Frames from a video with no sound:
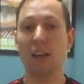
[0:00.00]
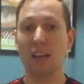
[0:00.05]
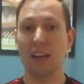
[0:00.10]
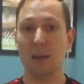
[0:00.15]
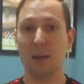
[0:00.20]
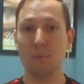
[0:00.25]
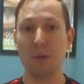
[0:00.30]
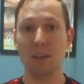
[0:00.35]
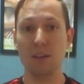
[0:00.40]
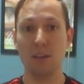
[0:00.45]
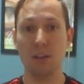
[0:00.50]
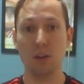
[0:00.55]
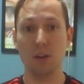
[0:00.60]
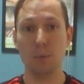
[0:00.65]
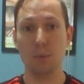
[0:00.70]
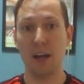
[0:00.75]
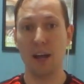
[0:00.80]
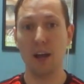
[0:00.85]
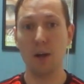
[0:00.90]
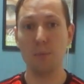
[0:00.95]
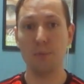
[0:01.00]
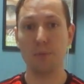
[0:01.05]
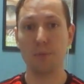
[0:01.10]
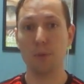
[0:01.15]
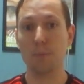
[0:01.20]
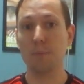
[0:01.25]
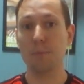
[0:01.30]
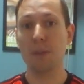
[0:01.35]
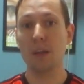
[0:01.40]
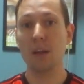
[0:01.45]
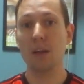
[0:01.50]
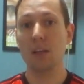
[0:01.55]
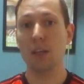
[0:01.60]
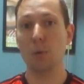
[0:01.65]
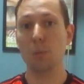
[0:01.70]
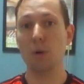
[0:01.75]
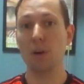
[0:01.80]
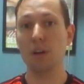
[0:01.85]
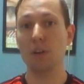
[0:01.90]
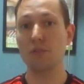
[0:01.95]
can be a little bit helpful.
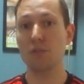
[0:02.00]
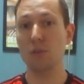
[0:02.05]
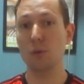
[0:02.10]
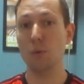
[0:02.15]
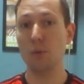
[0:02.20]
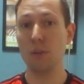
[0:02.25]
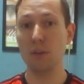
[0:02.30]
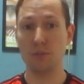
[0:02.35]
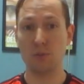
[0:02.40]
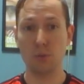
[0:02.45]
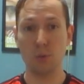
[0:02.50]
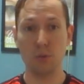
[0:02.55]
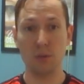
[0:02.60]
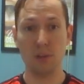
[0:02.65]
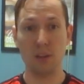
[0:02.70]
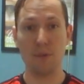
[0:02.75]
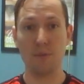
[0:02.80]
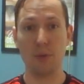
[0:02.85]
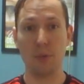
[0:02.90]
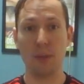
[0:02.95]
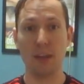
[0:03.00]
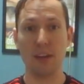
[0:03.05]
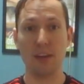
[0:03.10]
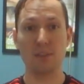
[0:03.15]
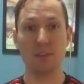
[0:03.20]
You want to do this to a level that is